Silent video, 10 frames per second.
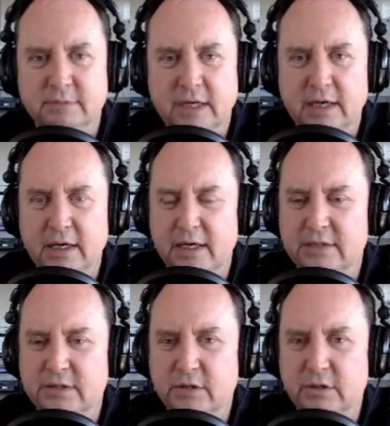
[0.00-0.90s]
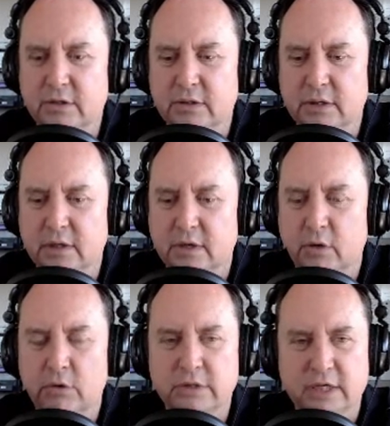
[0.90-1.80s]
Uh, as the
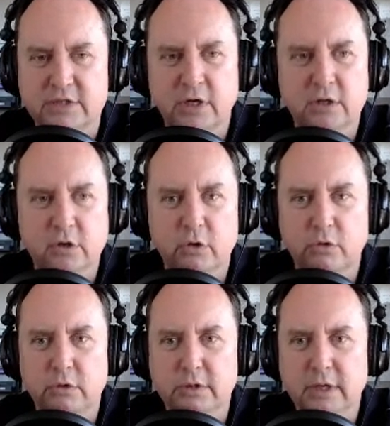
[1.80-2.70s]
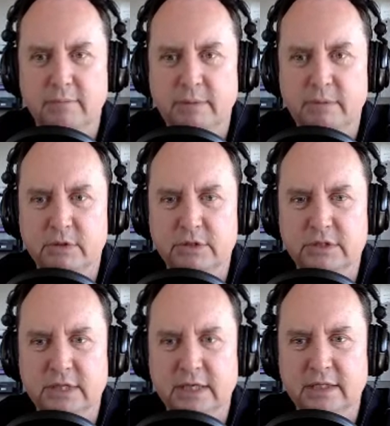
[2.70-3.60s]
old uh, solid gold people used to say,